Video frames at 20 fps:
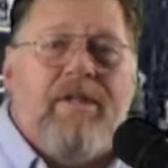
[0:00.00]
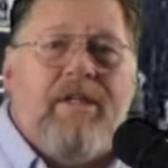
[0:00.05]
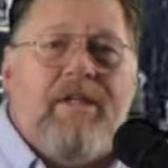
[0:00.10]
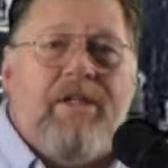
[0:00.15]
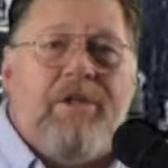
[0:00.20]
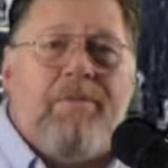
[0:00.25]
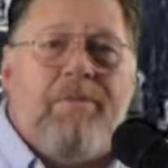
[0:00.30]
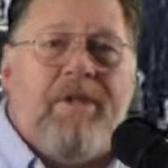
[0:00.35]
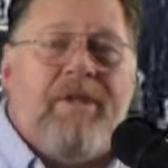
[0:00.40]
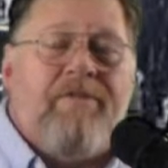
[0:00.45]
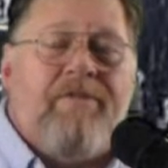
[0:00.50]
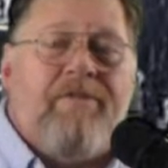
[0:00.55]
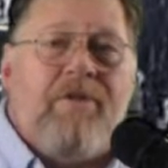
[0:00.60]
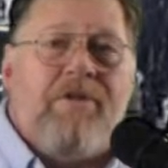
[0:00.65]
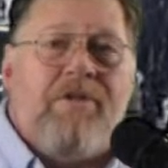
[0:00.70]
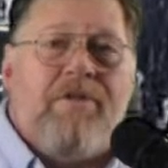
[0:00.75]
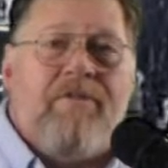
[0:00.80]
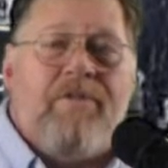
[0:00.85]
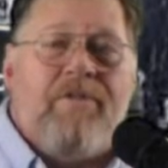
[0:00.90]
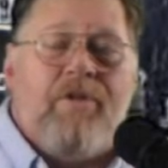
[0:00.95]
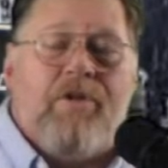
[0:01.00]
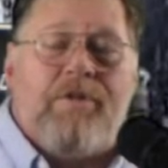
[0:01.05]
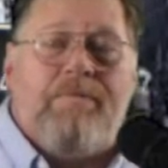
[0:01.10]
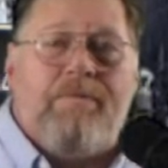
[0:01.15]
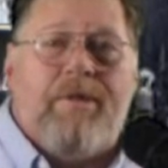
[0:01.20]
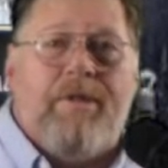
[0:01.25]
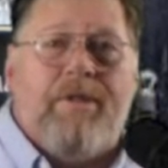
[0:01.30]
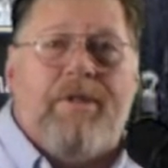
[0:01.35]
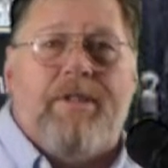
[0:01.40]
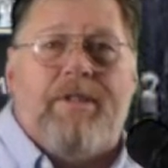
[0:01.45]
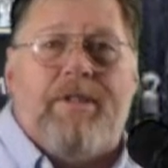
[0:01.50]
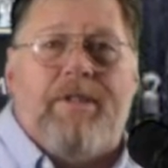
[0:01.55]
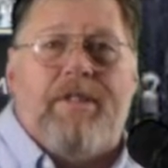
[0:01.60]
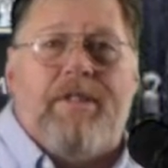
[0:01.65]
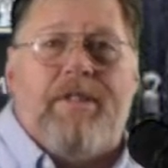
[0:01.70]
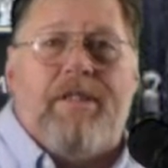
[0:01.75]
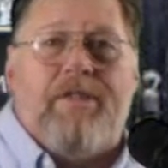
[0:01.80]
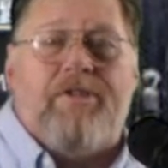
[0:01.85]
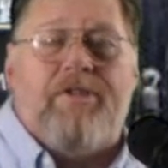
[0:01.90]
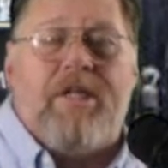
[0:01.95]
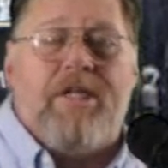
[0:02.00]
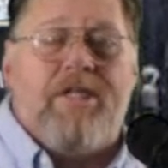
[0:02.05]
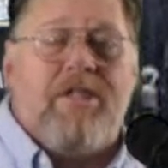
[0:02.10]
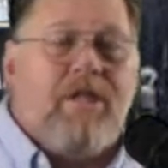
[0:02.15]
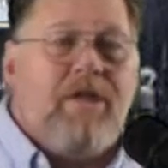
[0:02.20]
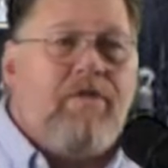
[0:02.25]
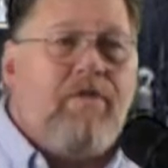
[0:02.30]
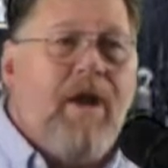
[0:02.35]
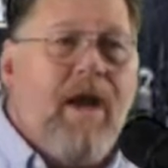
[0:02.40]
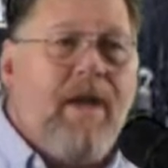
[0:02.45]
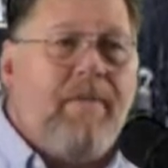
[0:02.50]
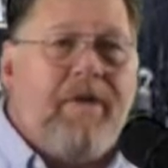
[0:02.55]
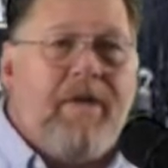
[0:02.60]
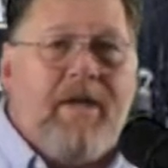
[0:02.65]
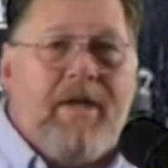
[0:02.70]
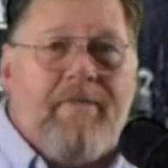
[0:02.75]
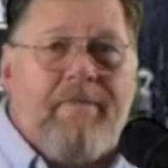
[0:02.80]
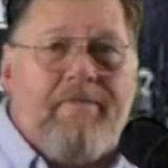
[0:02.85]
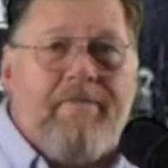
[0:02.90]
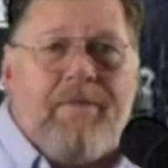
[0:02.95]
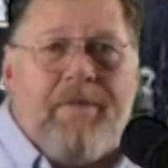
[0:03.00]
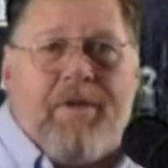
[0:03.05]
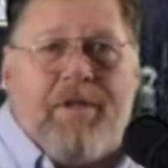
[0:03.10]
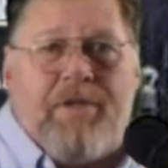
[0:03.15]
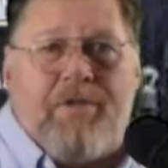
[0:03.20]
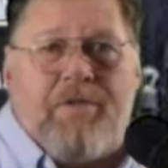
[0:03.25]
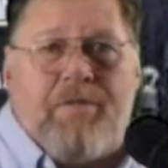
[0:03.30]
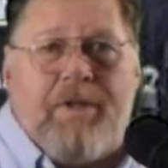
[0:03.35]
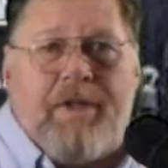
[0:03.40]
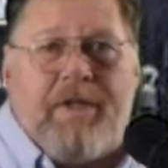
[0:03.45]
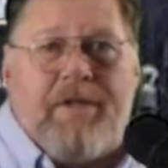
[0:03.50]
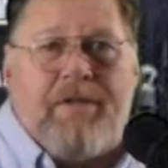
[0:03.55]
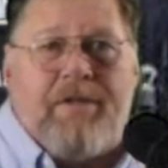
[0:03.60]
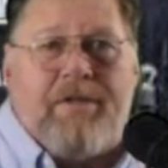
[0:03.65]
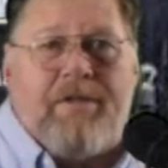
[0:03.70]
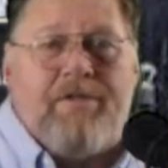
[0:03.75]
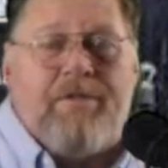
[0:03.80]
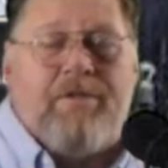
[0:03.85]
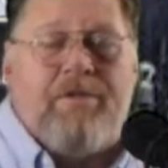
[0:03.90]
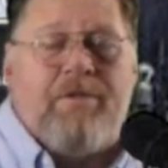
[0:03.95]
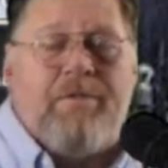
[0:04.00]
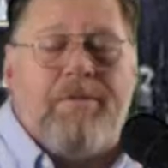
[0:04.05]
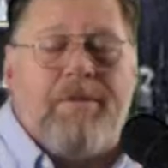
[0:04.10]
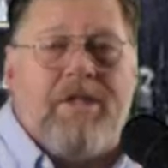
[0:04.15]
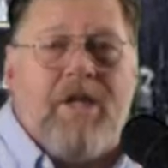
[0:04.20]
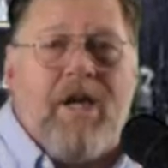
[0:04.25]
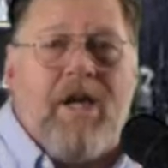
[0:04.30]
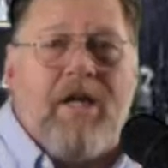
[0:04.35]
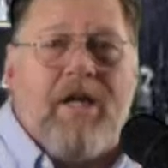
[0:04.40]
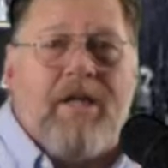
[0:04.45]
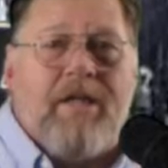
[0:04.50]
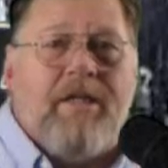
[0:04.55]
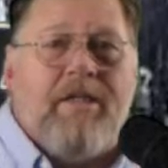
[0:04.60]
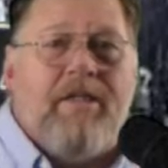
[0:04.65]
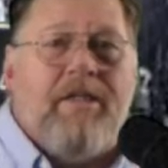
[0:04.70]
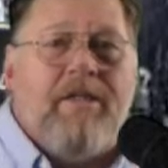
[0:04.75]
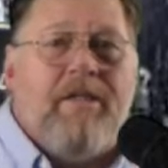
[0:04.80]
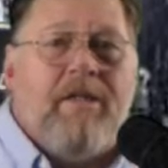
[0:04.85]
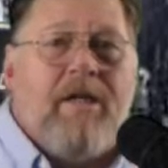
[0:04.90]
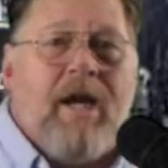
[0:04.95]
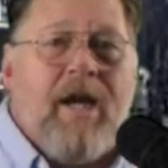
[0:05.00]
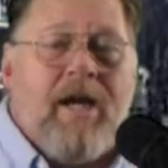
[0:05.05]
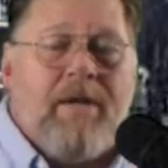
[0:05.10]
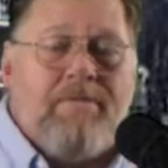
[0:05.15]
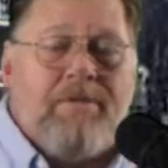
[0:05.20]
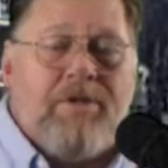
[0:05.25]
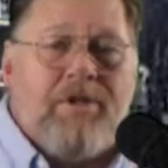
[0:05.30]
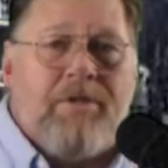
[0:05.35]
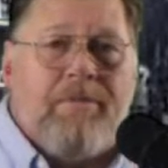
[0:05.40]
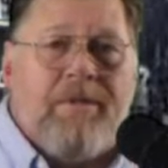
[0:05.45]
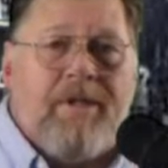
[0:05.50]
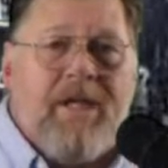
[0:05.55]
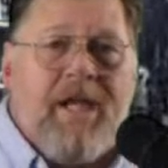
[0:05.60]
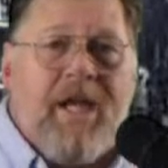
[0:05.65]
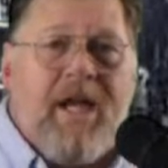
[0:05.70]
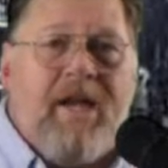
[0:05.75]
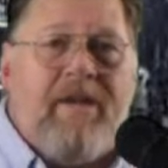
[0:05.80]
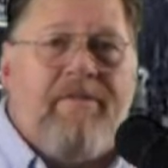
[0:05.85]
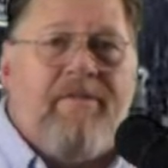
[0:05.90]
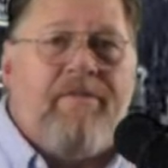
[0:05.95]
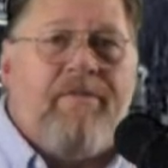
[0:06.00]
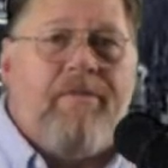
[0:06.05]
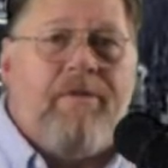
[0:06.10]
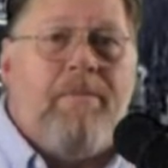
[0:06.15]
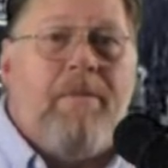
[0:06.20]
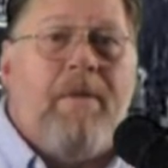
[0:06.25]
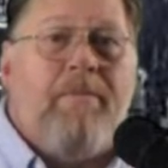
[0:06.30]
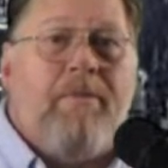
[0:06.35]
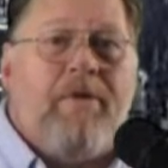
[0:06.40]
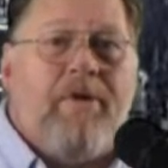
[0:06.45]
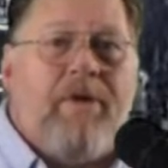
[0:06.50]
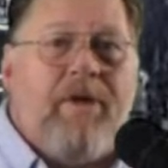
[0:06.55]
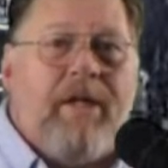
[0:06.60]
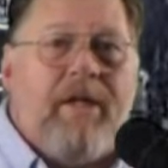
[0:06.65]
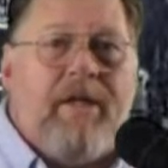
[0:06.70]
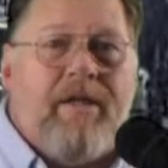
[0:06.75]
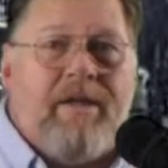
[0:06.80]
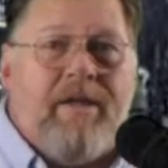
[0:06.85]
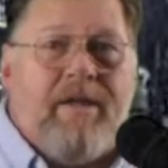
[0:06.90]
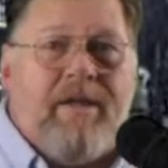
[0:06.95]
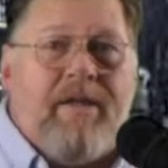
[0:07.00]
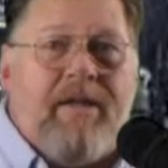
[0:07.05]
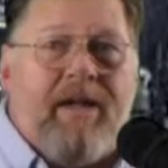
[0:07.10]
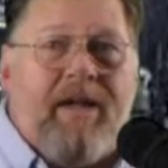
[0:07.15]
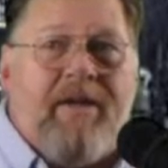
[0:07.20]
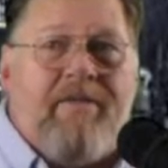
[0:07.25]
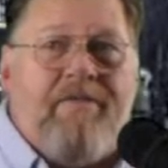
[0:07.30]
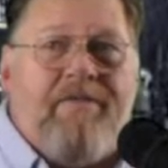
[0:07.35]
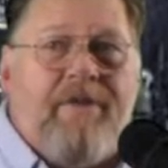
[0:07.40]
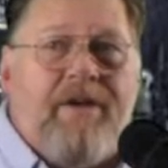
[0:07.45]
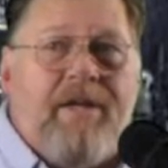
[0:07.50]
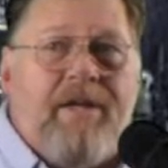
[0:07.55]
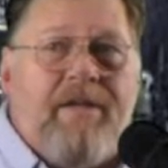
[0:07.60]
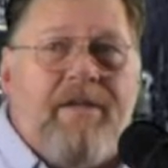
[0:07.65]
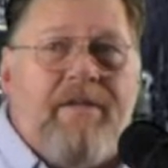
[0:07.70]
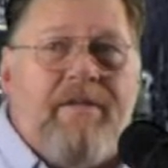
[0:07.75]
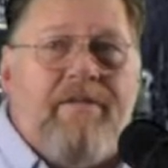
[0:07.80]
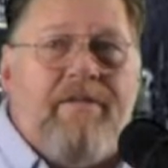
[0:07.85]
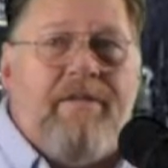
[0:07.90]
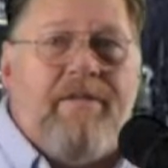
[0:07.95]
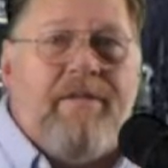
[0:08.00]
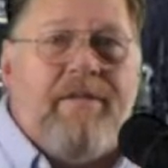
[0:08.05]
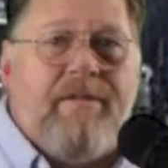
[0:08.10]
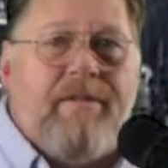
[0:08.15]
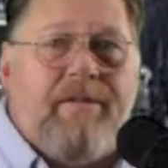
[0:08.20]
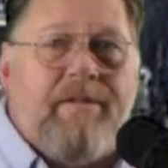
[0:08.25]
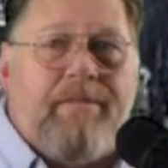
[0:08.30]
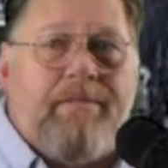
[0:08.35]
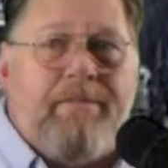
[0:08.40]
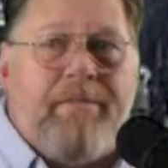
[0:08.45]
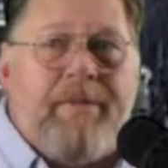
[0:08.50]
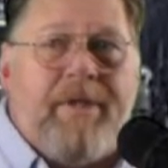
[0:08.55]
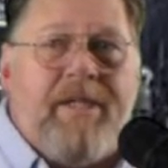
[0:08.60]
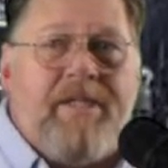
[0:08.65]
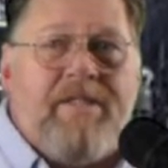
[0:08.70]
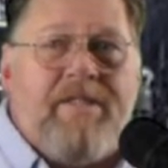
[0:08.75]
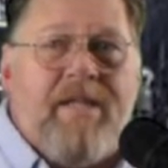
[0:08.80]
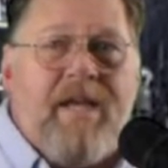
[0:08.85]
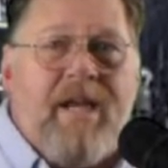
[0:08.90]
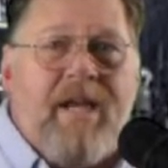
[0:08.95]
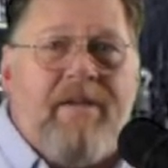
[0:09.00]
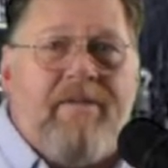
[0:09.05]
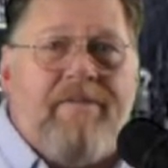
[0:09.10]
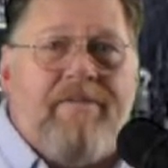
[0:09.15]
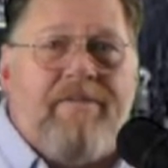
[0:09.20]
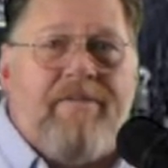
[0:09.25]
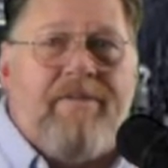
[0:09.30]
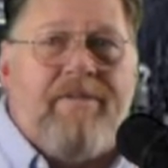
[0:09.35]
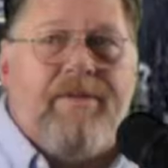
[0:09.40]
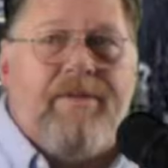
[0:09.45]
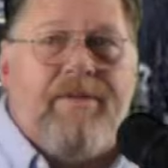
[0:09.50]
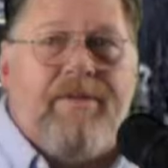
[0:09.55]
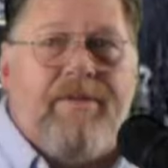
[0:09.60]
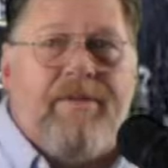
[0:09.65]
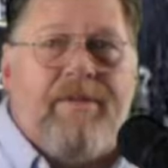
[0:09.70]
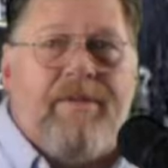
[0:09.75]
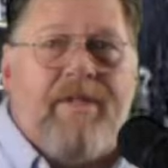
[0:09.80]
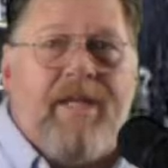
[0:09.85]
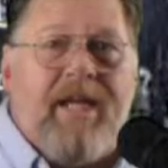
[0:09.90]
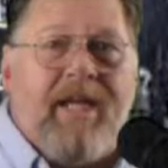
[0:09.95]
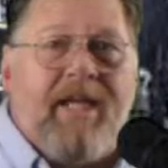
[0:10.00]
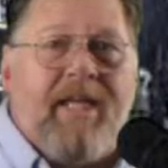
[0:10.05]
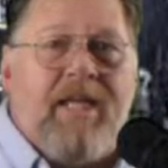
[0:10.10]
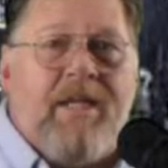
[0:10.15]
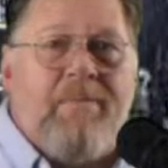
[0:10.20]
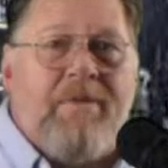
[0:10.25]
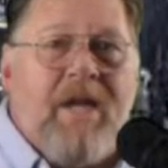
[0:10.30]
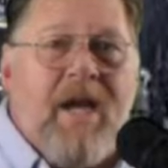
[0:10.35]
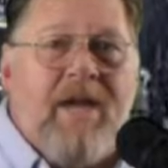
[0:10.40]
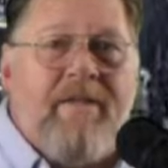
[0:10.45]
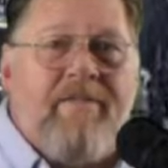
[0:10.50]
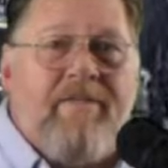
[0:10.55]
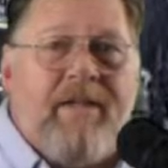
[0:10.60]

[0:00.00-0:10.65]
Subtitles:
You'll be the first to view them. And so that's going to wrap it up for this week of Scuba Talk. I'm Scuba Dave, remembering, have fun, be safe, and keep diving.